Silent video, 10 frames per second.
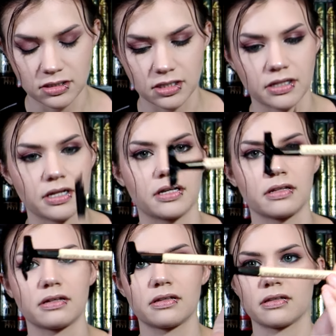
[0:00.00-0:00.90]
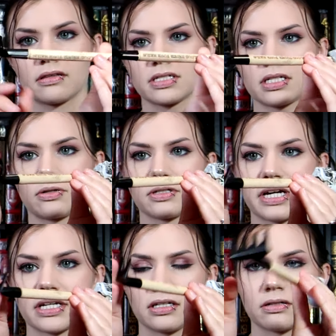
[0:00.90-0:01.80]
And then it's a little
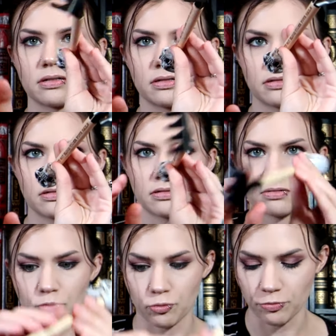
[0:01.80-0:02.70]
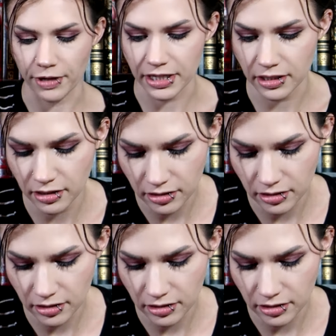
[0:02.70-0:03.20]
tiny rake.